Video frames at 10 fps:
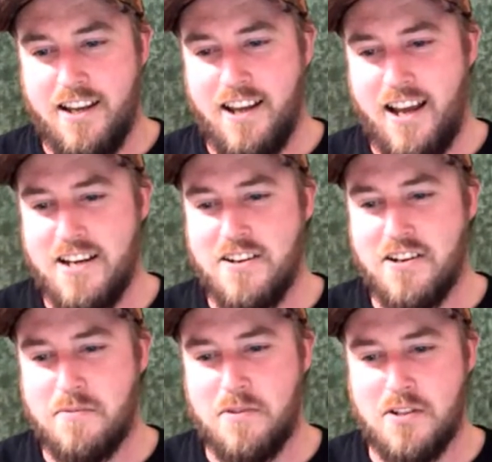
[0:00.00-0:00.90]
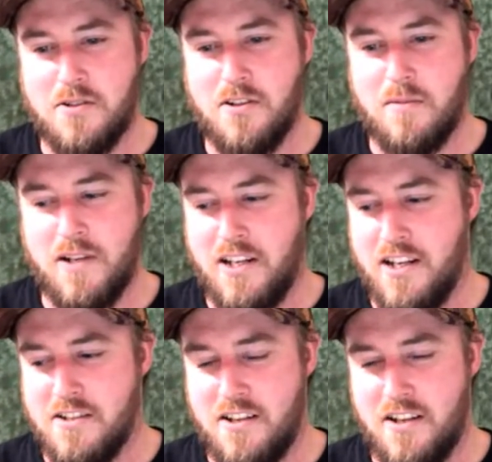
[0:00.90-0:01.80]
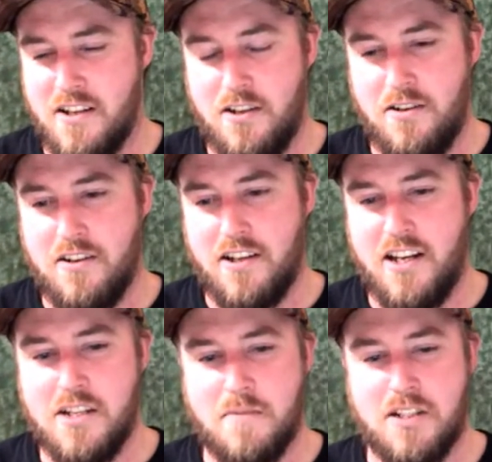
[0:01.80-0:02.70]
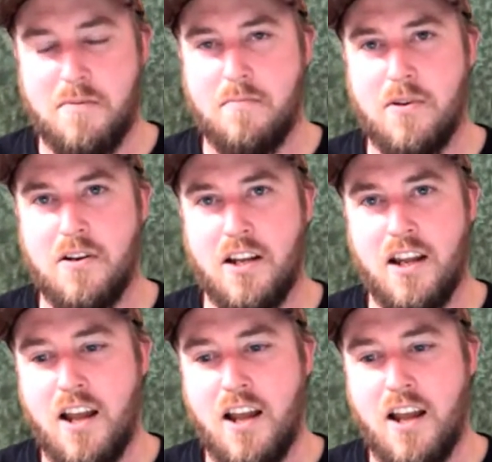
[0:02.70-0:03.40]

Hey, Josh, we're just talking about your ears must have been burning.